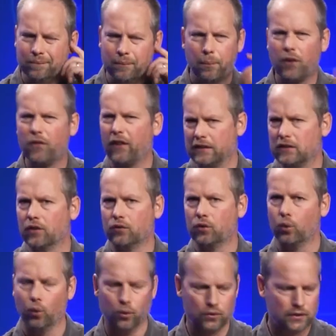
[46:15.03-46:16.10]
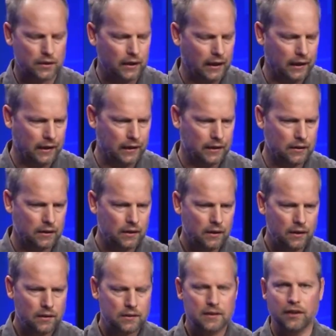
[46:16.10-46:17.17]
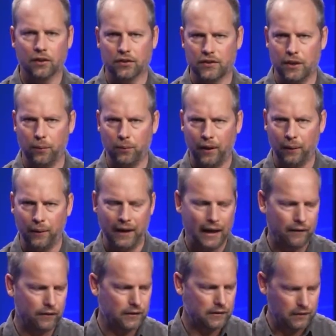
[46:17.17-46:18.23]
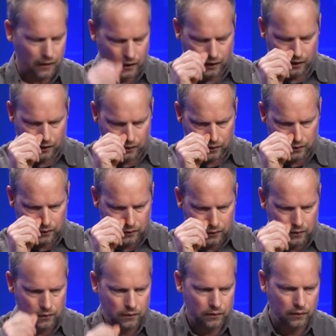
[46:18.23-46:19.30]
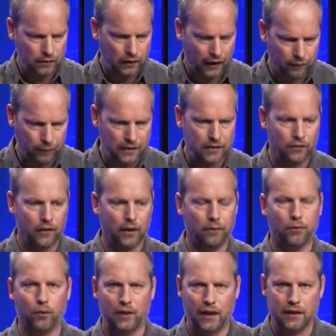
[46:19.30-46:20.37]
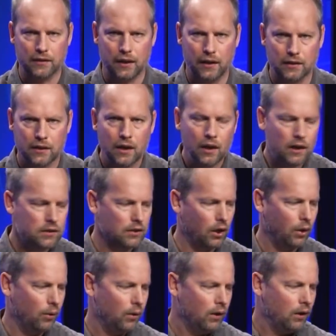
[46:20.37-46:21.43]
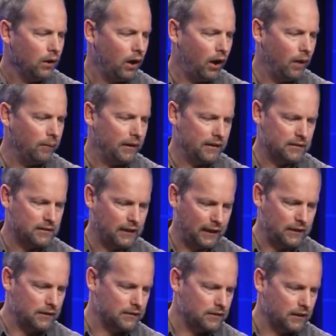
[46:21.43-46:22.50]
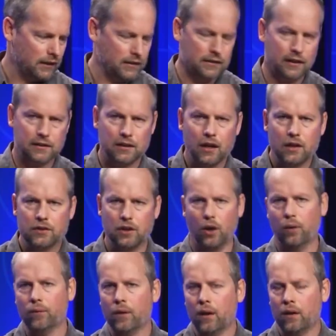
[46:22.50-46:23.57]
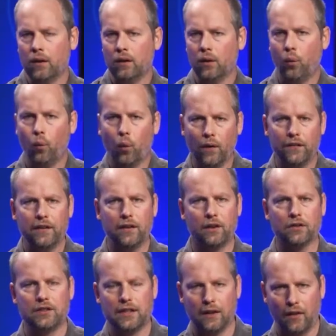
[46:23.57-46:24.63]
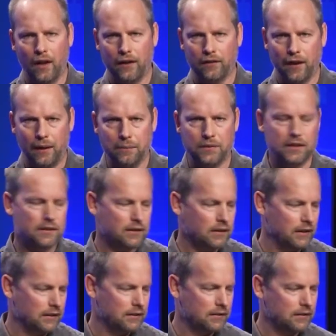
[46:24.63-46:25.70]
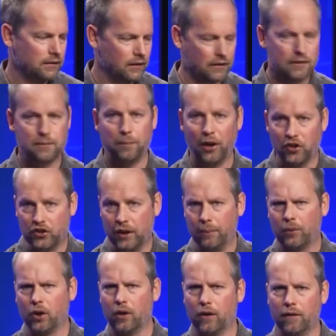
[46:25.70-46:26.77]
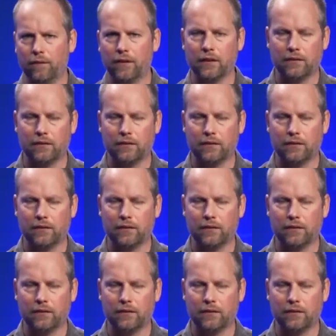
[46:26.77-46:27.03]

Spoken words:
pervasive tools and skills that we have and have been developed for data science. So and statistics. So one thing that you'll see a lot of times is this bell-shaped curve, this